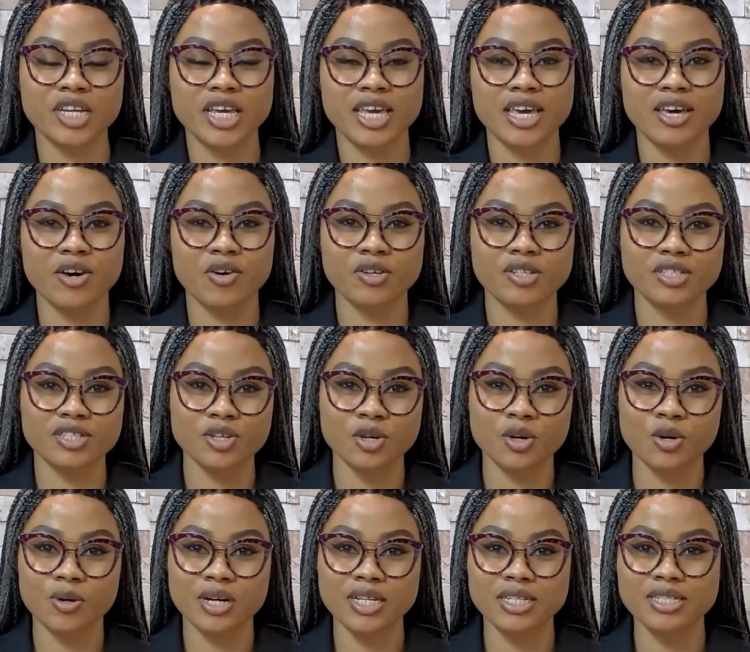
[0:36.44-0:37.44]
here on
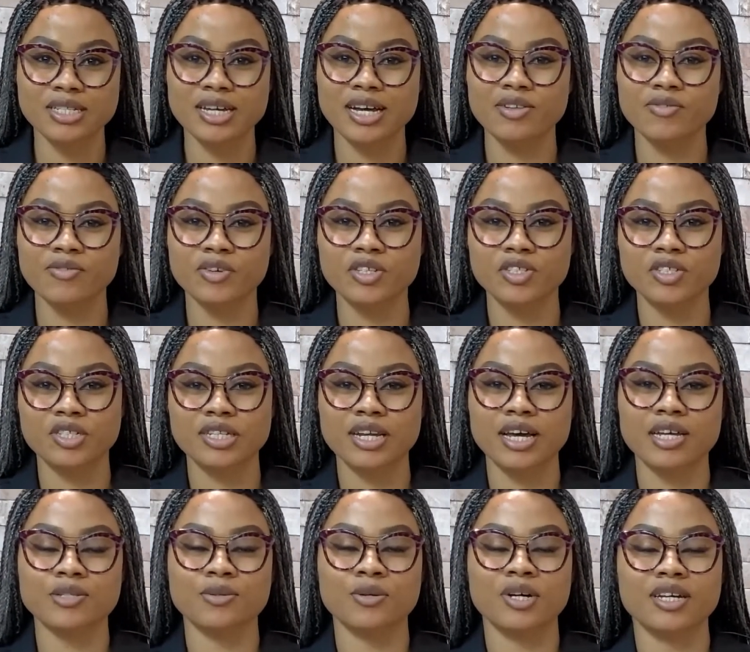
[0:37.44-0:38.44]
TOS Television
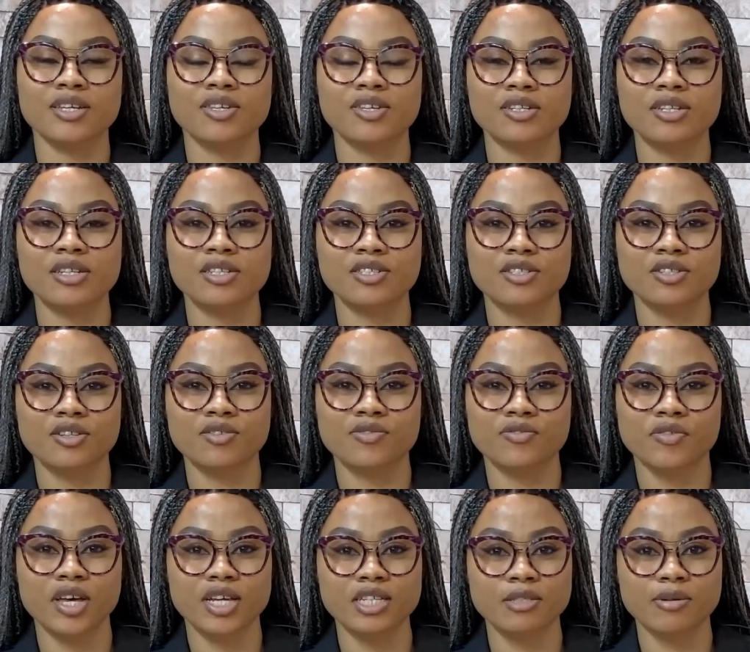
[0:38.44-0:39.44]
Network, your digital
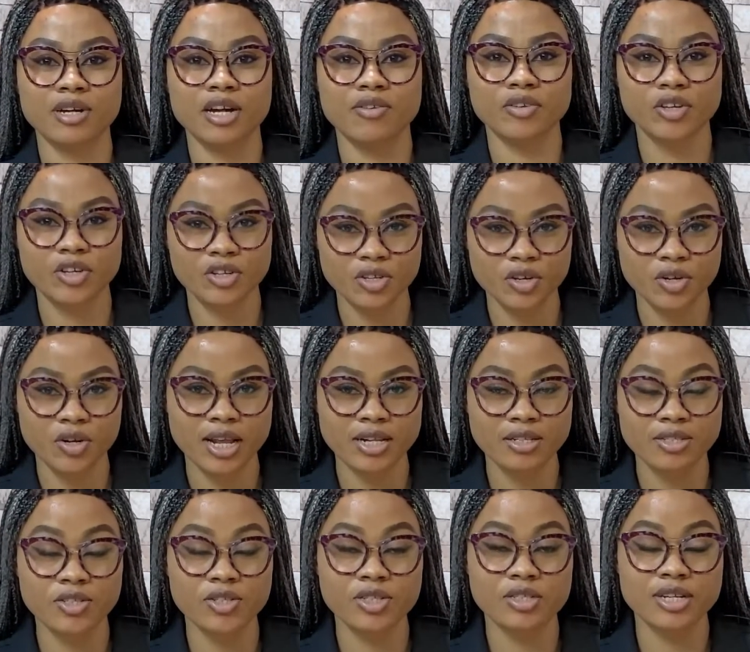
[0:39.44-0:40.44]
first Pan African
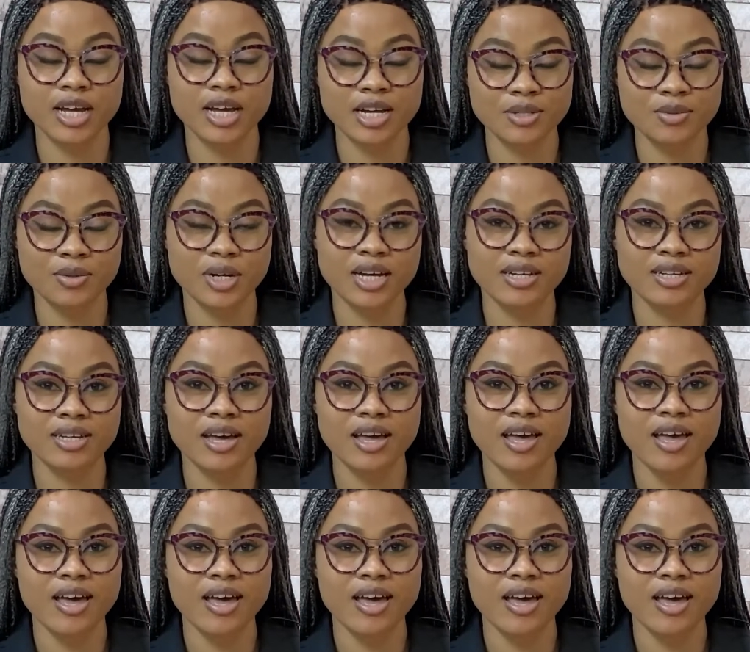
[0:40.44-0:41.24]
news network.